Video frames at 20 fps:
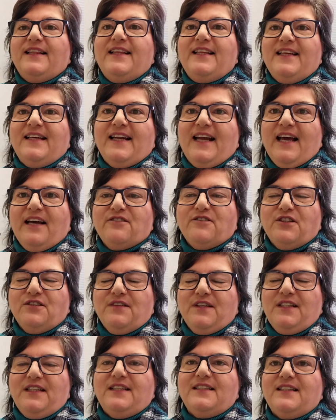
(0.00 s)
Then after
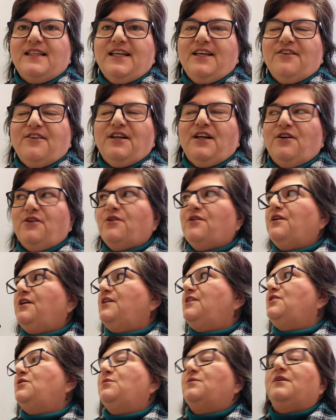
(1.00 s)
this, here in Oak Ridge,